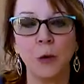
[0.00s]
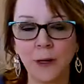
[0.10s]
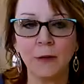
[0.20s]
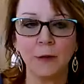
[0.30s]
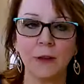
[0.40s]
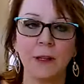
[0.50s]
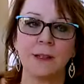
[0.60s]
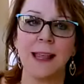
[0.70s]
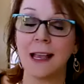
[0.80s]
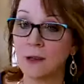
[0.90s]
going through
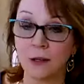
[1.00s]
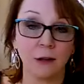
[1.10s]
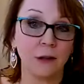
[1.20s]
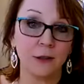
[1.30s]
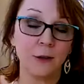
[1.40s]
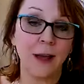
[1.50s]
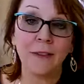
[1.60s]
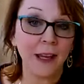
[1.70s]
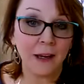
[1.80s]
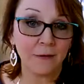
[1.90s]
this has to learn to
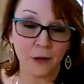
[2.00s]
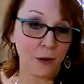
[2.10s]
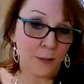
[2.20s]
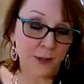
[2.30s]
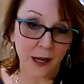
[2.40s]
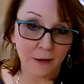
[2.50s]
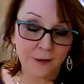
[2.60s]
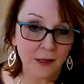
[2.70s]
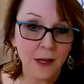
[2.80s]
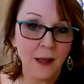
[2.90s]
advocate for
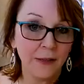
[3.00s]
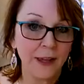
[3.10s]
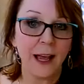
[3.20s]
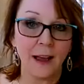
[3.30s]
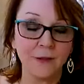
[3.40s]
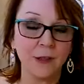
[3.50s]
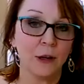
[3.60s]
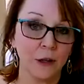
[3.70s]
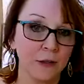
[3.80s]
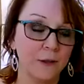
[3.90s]
themselves. They have to
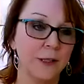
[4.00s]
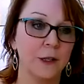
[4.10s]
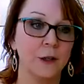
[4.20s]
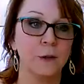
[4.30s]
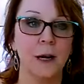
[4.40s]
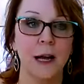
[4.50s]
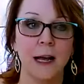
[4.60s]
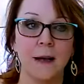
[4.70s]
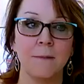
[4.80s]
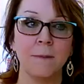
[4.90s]
learn to,
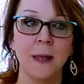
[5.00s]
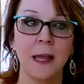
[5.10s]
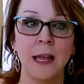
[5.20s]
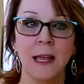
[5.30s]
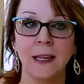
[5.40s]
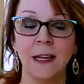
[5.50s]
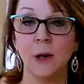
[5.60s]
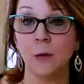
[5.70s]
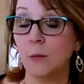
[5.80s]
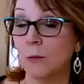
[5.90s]
um, you
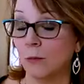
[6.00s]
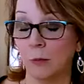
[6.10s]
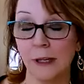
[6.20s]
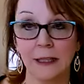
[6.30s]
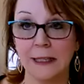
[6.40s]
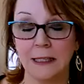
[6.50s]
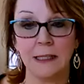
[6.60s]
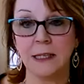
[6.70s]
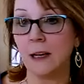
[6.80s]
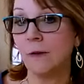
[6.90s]
know, really
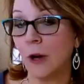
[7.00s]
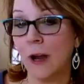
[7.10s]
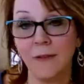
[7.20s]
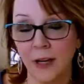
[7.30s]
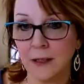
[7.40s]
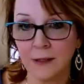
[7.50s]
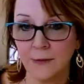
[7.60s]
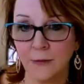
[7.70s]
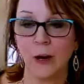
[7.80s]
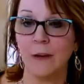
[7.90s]
dig for evidence
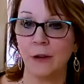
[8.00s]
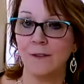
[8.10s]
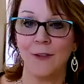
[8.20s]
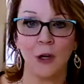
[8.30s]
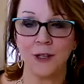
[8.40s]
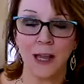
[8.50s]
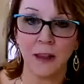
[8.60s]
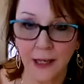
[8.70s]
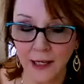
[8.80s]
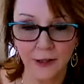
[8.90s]
for every false
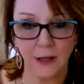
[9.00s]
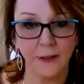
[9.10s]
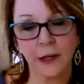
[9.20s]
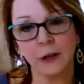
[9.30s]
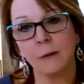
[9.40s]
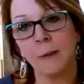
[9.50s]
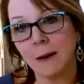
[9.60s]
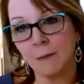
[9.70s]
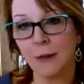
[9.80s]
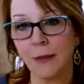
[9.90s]
allegation that you're a
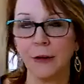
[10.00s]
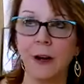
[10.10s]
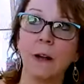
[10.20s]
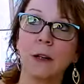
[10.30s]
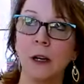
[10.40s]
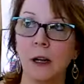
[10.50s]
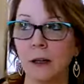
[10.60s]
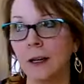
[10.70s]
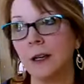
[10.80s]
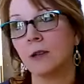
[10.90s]
bad mother, an
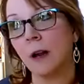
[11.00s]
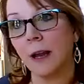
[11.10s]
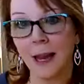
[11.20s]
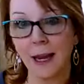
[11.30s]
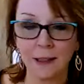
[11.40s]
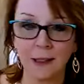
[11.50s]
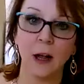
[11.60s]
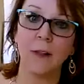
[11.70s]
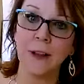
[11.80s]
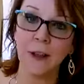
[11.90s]
alcoholic, a drug addict, and
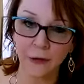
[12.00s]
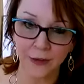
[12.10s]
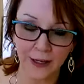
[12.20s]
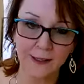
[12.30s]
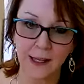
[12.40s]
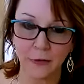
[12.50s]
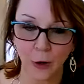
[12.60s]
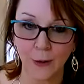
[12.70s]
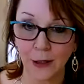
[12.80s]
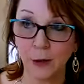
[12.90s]
all the other things they
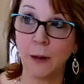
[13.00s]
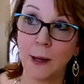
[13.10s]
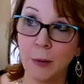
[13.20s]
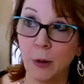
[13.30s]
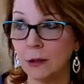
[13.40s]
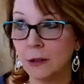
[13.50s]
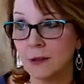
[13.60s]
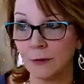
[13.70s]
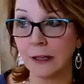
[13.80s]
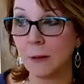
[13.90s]
throw at you. Bipolar
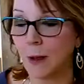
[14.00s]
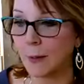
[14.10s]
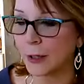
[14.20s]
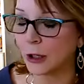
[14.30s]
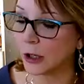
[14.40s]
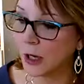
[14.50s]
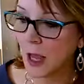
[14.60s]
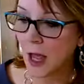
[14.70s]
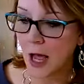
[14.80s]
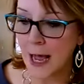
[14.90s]
is really popular.
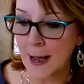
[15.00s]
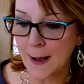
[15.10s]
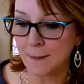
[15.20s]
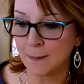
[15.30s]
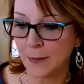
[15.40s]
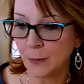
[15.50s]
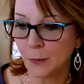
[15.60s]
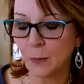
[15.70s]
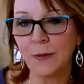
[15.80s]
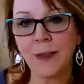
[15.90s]
Um,
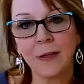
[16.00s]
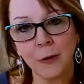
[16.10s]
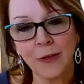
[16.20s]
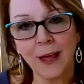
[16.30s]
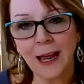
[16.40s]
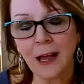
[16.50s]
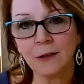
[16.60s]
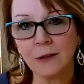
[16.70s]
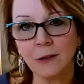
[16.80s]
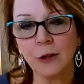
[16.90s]
when they throw that out,
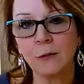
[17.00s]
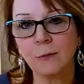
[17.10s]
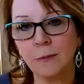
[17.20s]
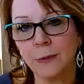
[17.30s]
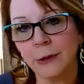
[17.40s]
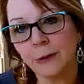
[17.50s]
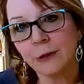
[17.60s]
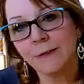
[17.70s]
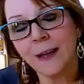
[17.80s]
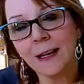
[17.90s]
you're you're
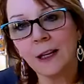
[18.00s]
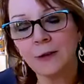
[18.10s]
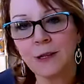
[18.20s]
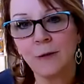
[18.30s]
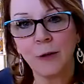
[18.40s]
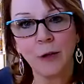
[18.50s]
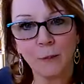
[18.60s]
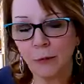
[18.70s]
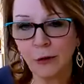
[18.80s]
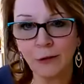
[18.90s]
defending yourself with
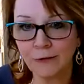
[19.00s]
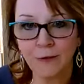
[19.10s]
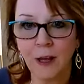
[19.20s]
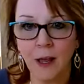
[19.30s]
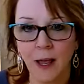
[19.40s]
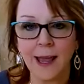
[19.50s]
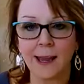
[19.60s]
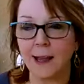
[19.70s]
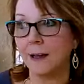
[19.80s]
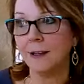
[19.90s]
proof.
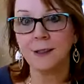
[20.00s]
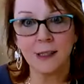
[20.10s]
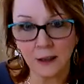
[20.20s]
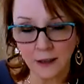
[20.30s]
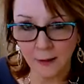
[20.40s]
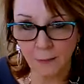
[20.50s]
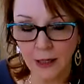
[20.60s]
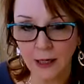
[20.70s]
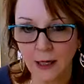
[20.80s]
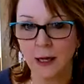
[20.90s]
Hey, I didn't steal any
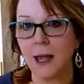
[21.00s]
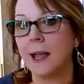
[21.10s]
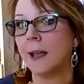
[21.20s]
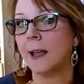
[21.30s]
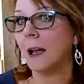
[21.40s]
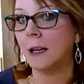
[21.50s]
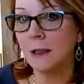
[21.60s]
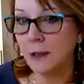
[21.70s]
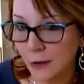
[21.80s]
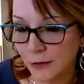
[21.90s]
money. Hey, I
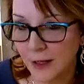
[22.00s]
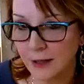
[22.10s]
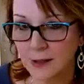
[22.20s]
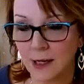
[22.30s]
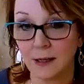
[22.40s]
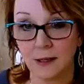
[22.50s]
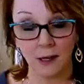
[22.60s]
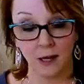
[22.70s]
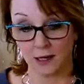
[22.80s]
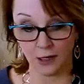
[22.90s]
didn't do this, and
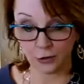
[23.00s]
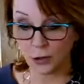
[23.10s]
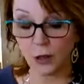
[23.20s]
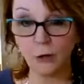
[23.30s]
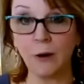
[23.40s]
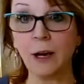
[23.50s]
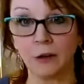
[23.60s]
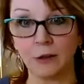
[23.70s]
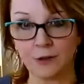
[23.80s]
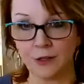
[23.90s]
here's all the
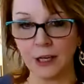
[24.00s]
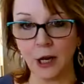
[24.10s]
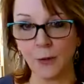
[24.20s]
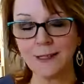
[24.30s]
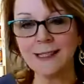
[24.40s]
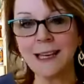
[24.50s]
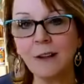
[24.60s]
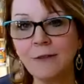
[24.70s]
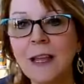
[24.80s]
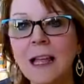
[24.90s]
records. You know, instead
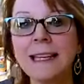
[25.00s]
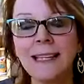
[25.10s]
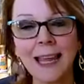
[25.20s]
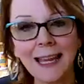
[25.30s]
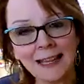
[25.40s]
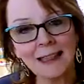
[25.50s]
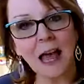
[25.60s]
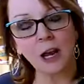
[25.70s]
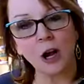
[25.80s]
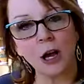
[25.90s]
of taking
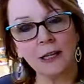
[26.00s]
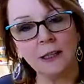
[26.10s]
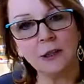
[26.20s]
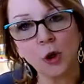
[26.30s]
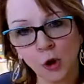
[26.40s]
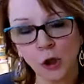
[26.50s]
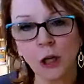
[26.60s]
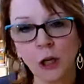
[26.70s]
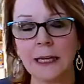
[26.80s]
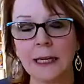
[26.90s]
that on
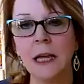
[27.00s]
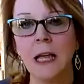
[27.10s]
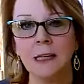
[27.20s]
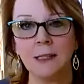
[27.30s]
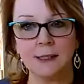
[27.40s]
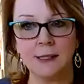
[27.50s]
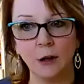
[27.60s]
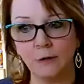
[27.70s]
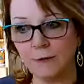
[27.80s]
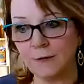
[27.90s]
internally to
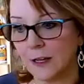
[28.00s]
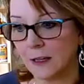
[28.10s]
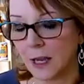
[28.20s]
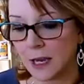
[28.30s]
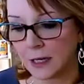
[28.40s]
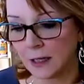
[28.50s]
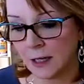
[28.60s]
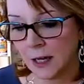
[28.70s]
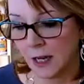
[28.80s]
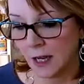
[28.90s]
self like
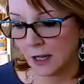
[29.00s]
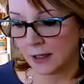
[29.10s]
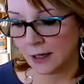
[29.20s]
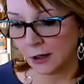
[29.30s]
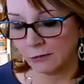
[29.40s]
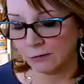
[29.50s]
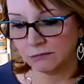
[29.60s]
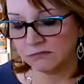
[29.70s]
you know